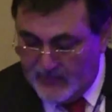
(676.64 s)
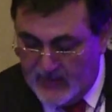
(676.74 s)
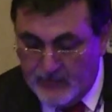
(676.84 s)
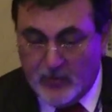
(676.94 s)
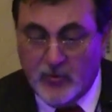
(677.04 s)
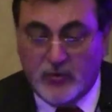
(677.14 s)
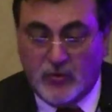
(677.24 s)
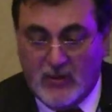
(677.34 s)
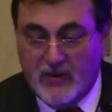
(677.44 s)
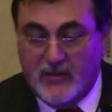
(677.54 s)
I'm not going to
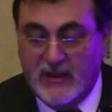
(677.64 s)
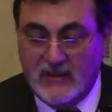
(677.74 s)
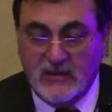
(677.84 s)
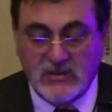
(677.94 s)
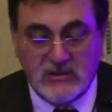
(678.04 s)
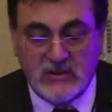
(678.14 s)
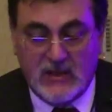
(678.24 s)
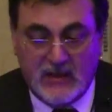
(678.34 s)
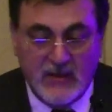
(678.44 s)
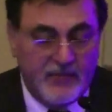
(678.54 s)
talk about that. This is
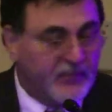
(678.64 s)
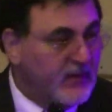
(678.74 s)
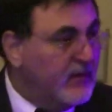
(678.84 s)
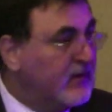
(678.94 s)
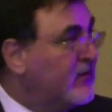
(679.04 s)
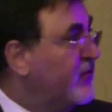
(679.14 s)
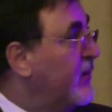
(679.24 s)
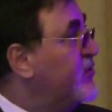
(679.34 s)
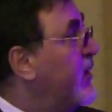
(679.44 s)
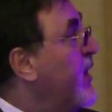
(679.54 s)
a
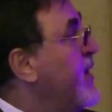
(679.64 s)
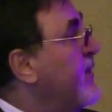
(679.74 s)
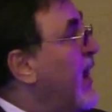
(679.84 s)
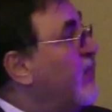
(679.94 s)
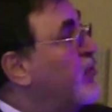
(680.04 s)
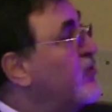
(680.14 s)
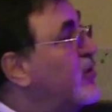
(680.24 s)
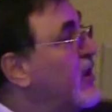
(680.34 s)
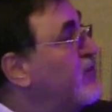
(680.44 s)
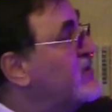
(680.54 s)
description. I'm going to
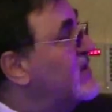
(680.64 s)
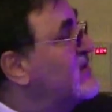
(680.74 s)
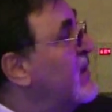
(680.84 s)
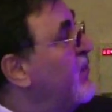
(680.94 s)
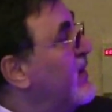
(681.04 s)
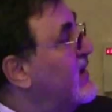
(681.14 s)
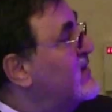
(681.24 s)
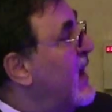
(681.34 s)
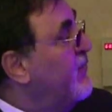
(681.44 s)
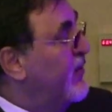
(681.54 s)
give you just simple
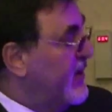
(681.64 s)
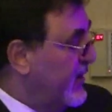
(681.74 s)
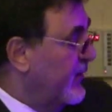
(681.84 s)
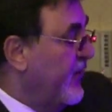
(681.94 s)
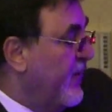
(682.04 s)
example here.